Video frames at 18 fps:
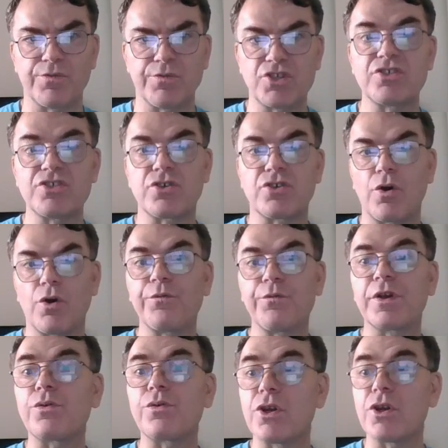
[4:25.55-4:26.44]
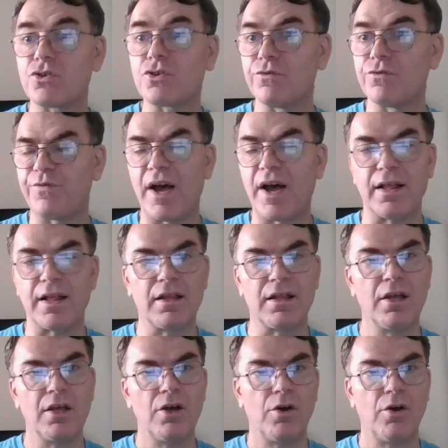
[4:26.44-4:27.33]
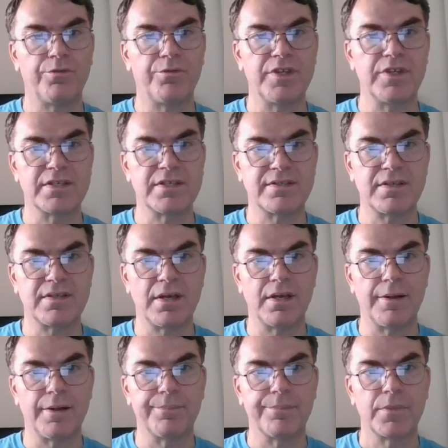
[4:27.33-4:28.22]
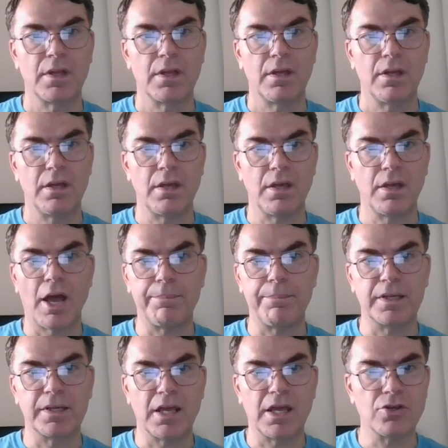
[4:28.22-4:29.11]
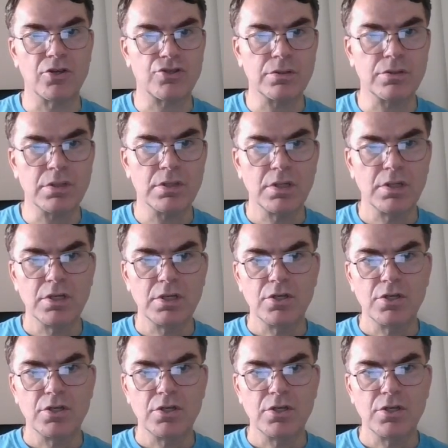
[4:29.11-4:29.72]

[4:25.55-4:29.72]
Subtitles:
which is the configuration file of this application.